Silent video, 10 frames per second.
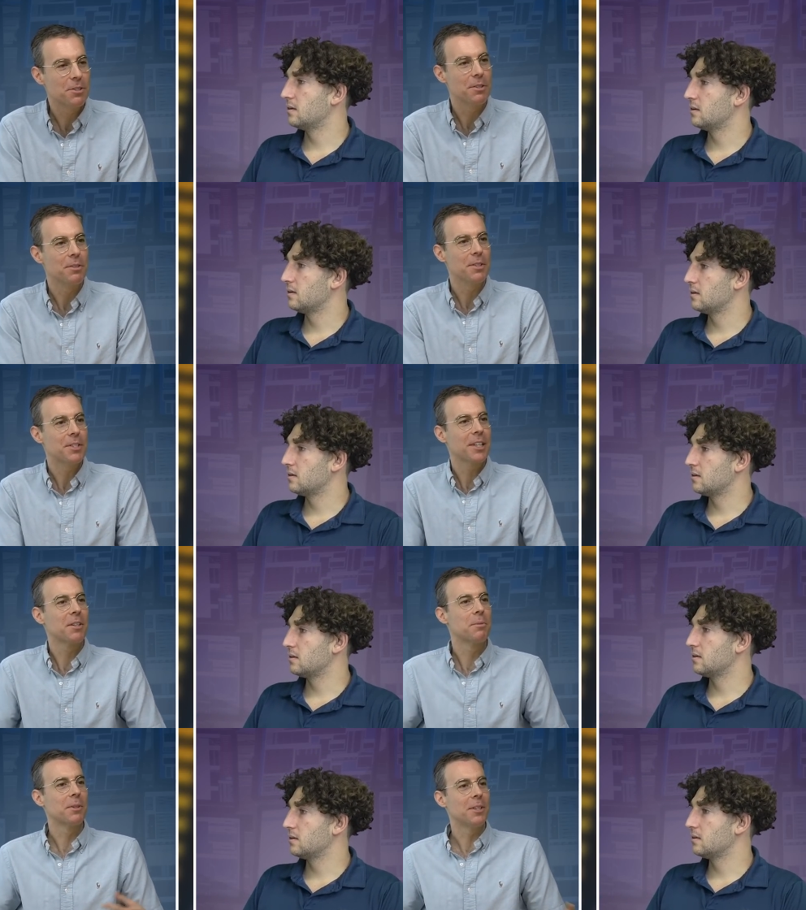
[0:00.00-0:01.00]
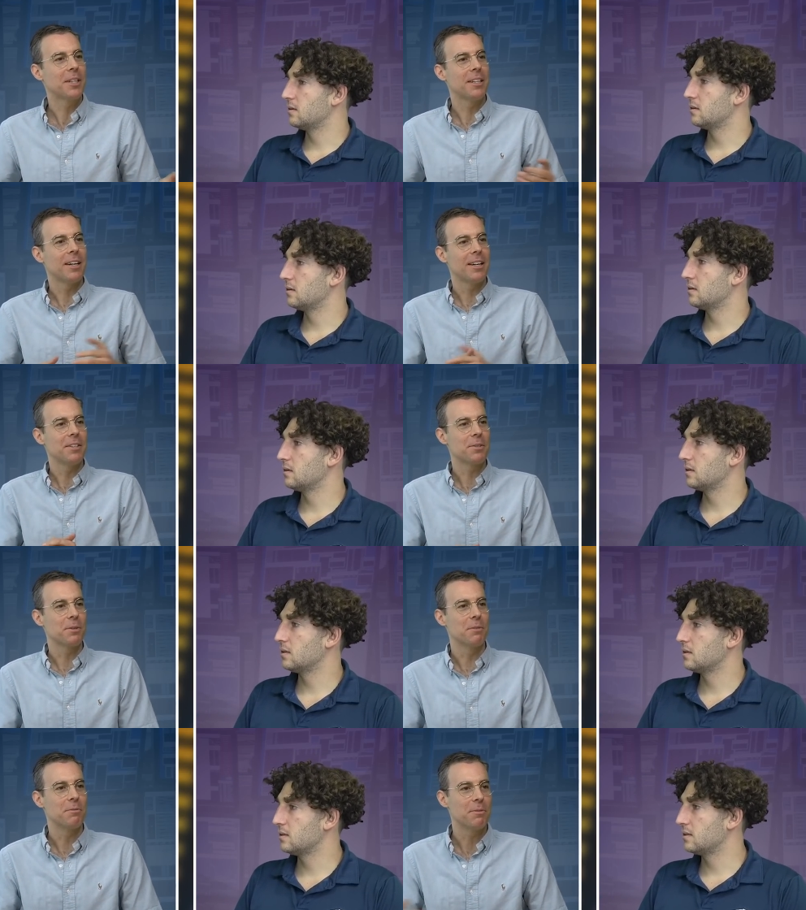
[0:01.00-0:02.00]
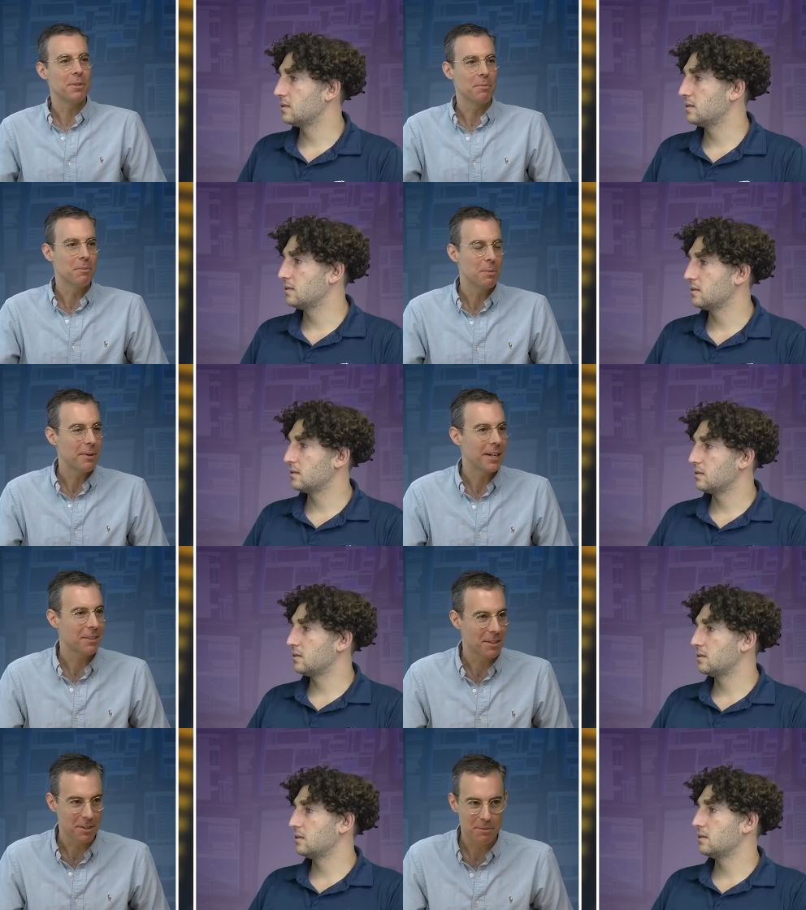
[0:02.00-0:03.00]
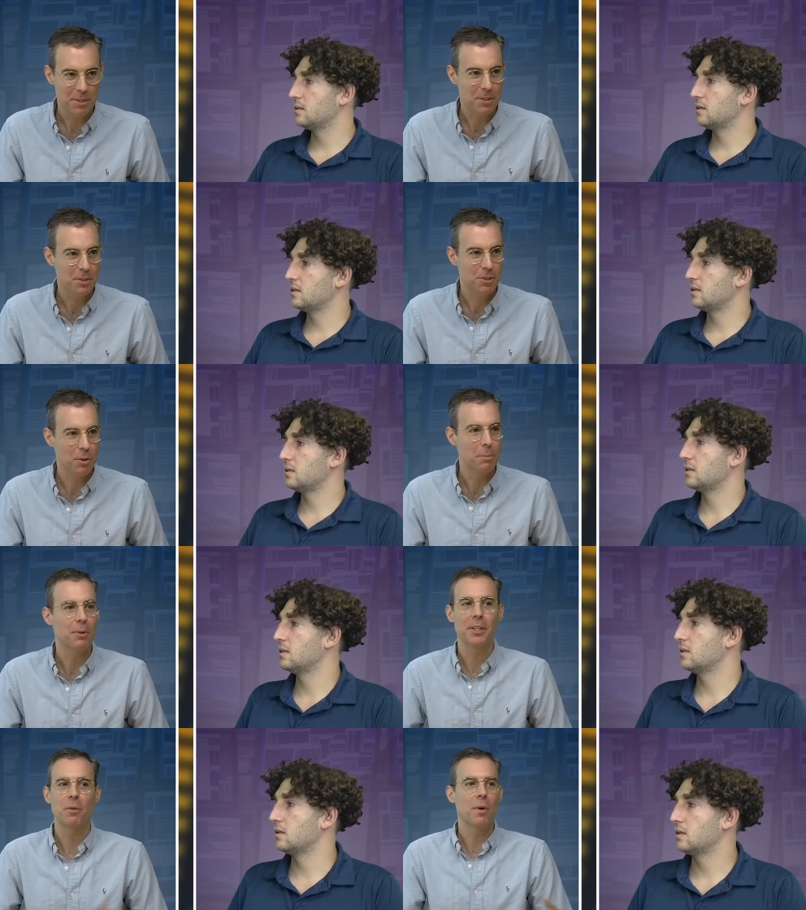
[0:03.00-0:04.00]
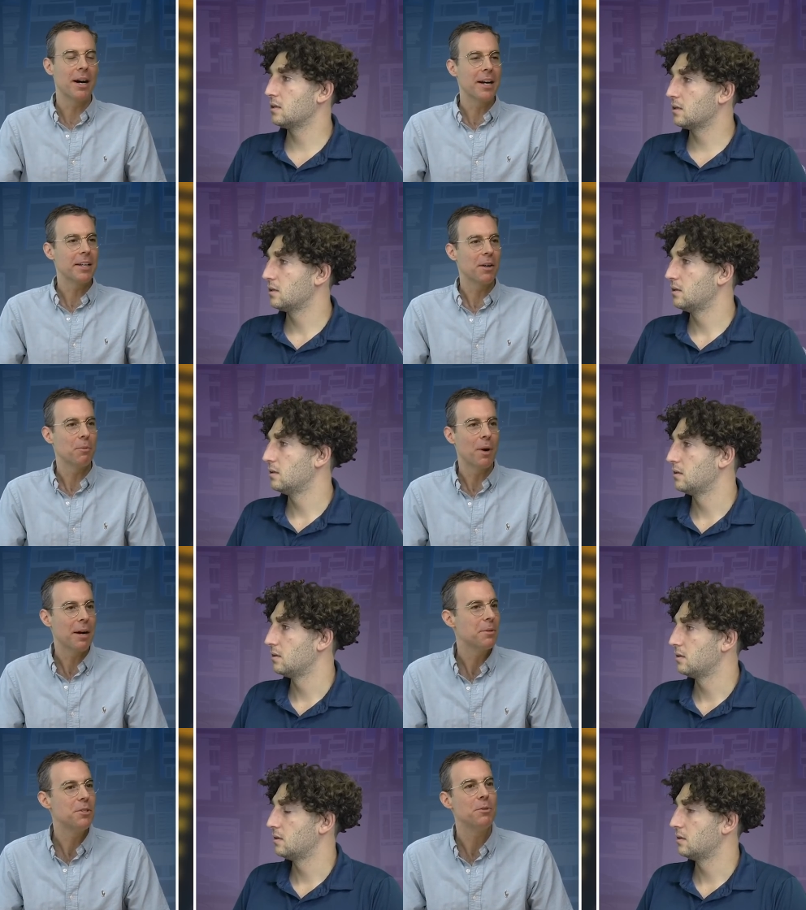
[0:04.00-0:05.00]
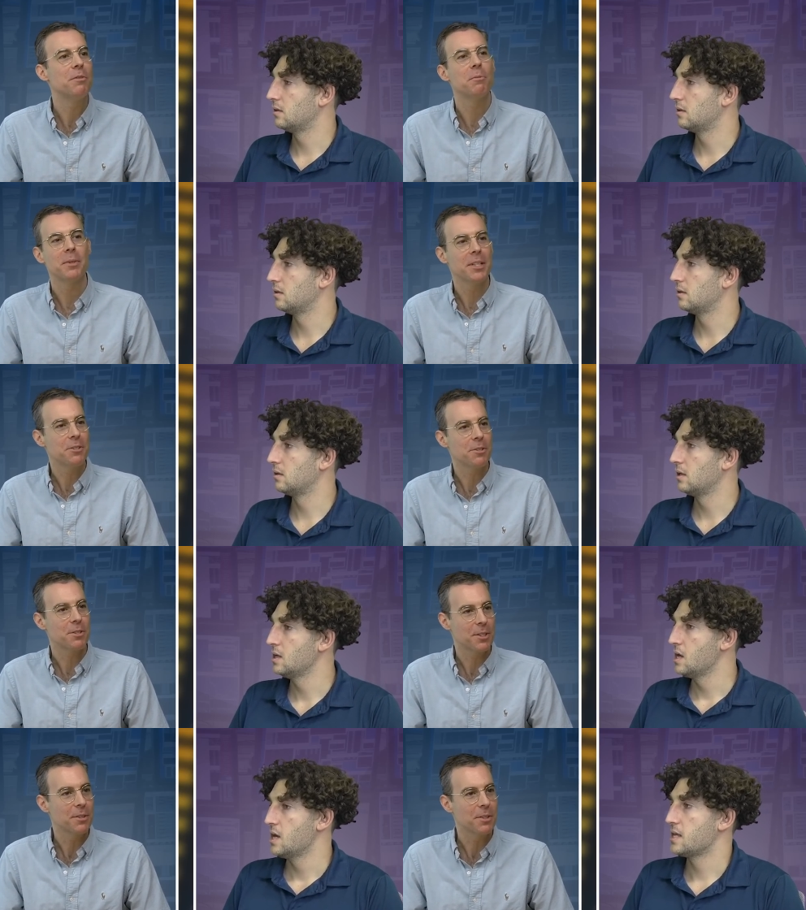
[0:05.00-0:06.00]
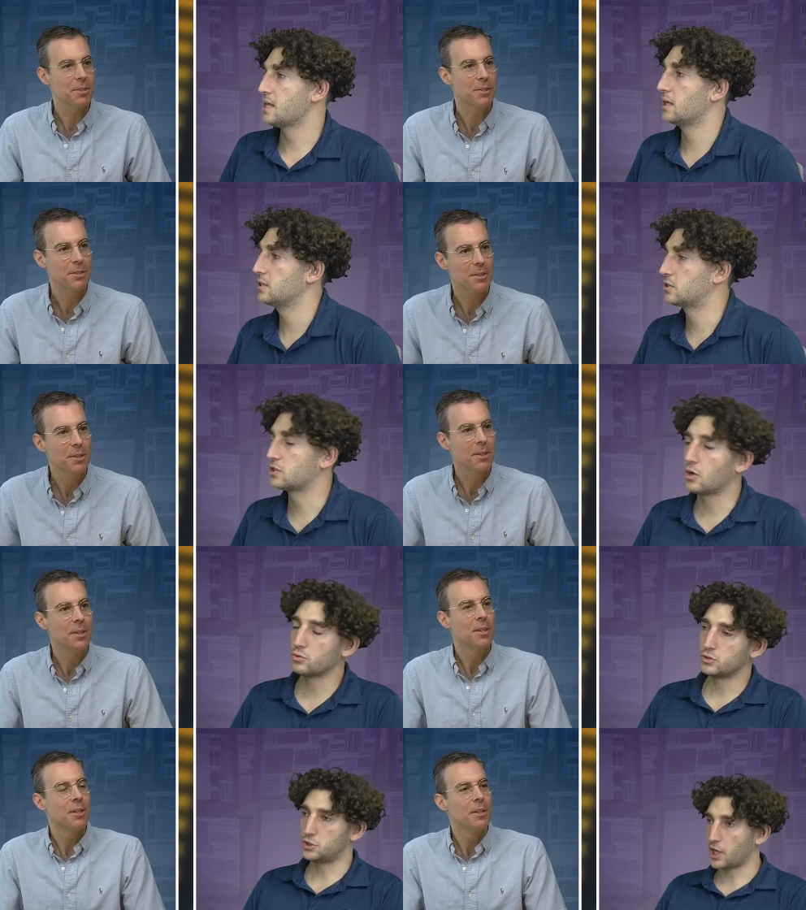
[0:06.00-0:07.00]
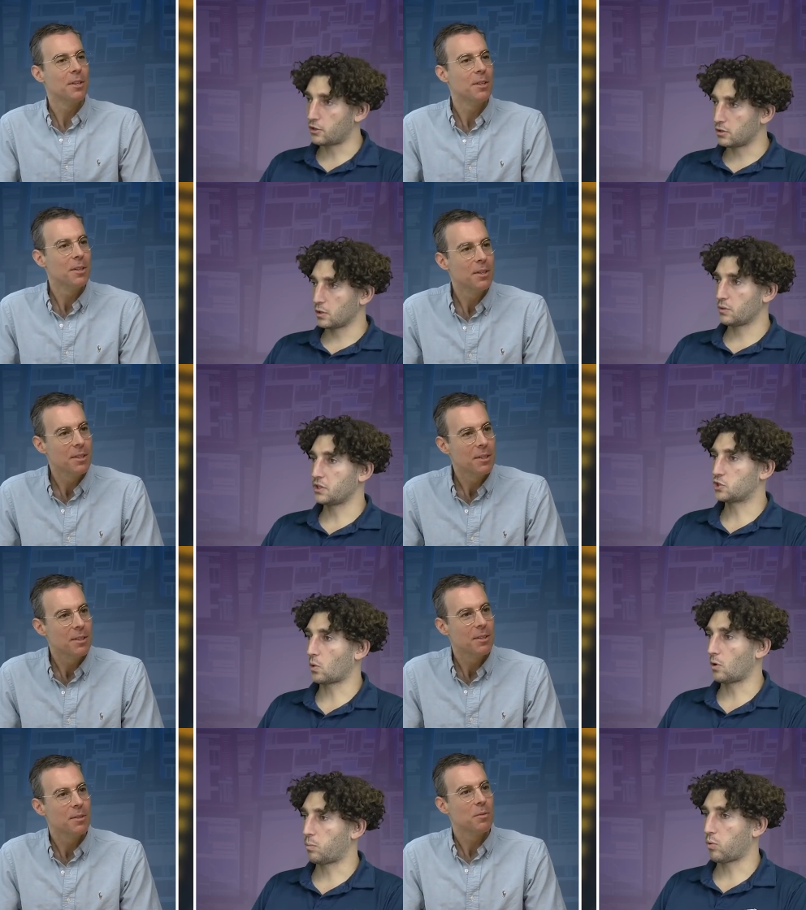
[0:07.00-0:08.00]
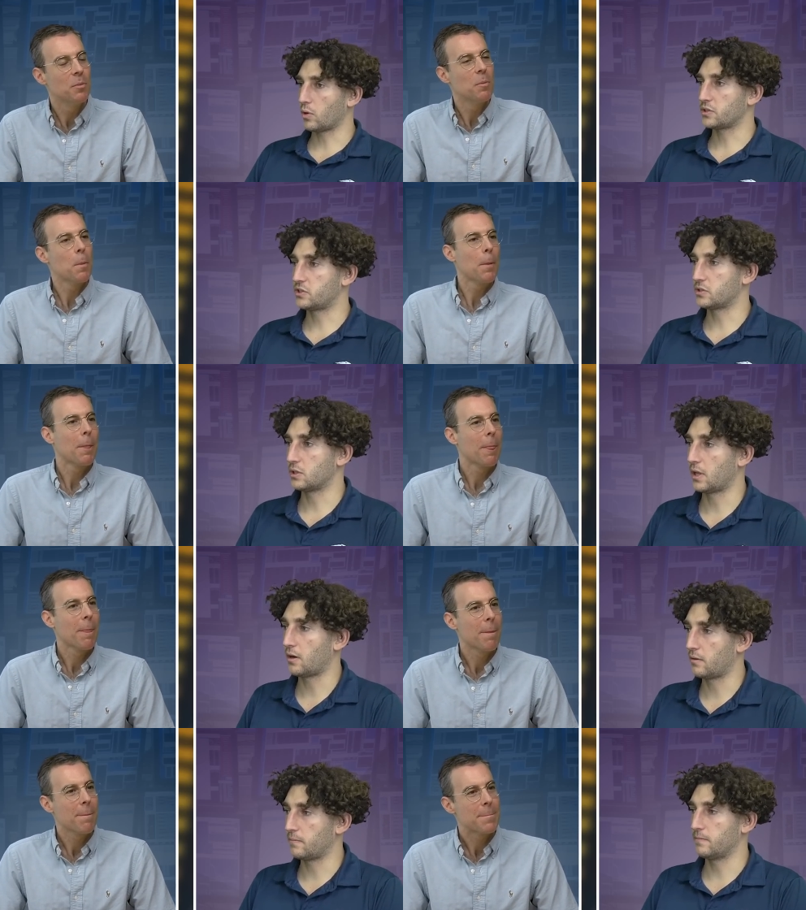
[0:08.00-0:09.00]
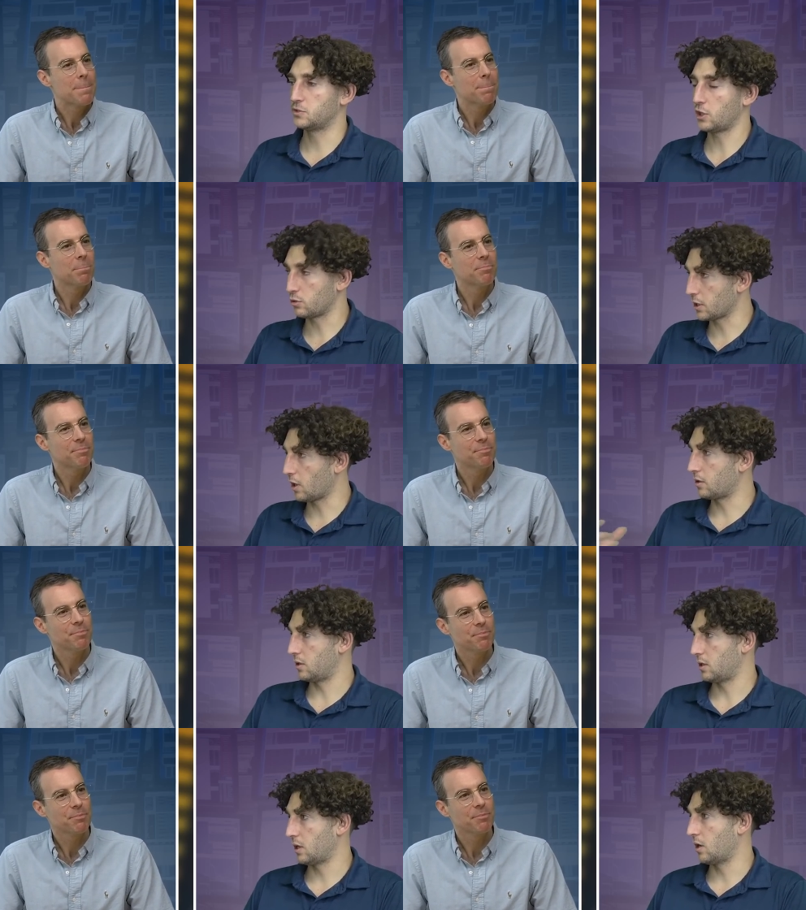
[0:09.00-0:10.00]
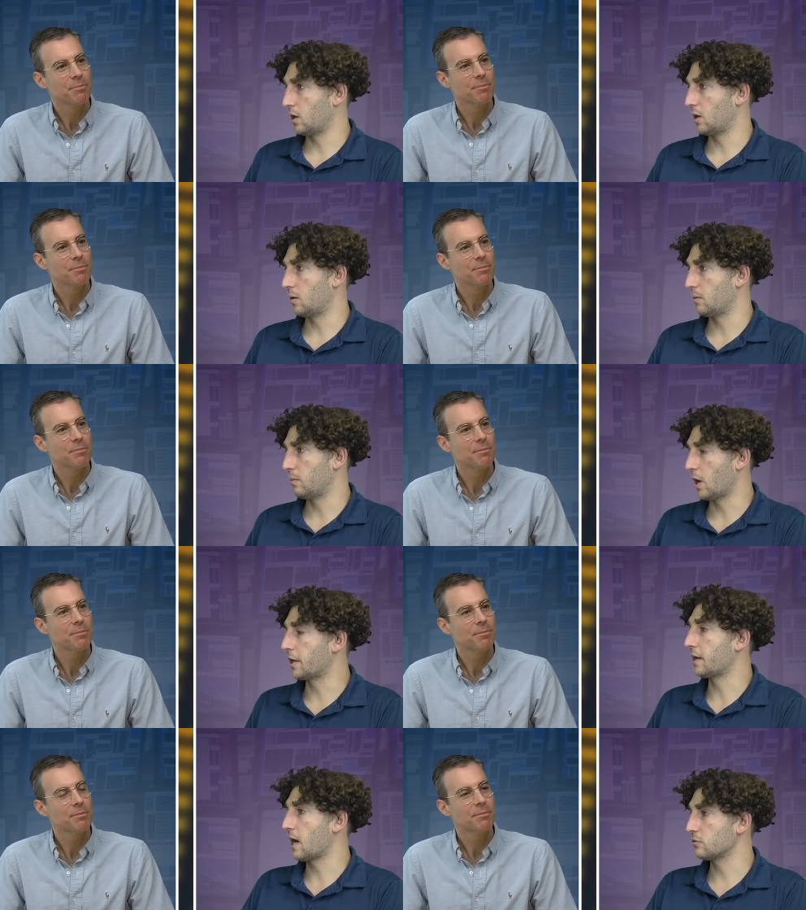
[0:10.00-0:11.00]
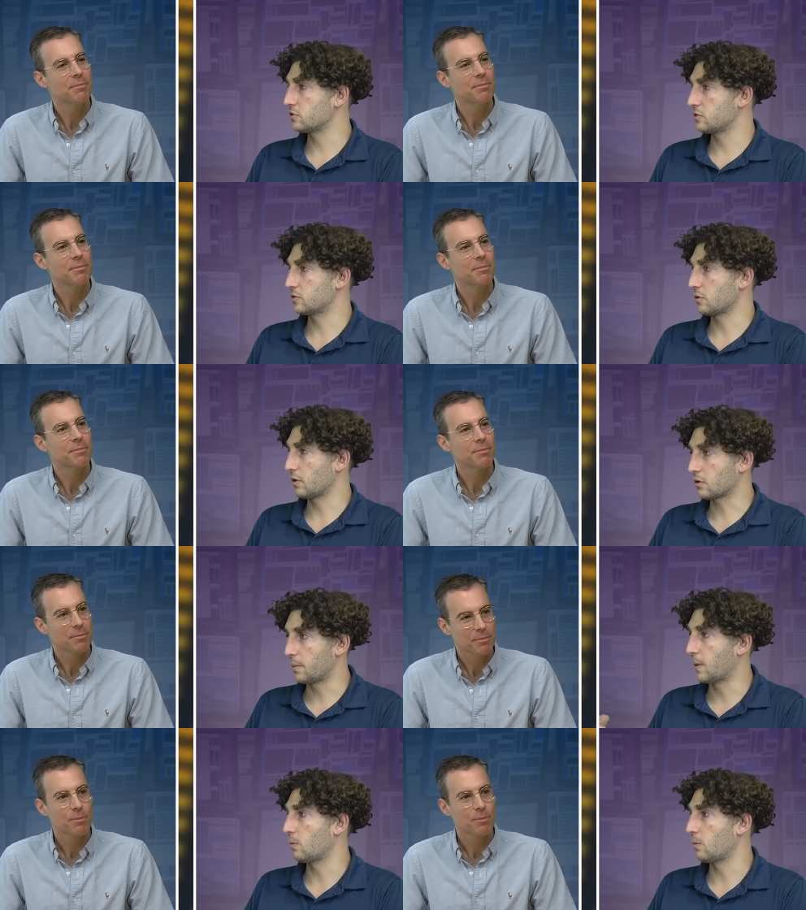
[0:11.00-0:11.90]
Speaker 1: the, the ticker we're looking at and sort of the, the background of this short report. Like, why why would you even be interested in
Speaker 2: this? Yeah, so generally with these short reports, they're generally un, uh, unannounced, so they'll come out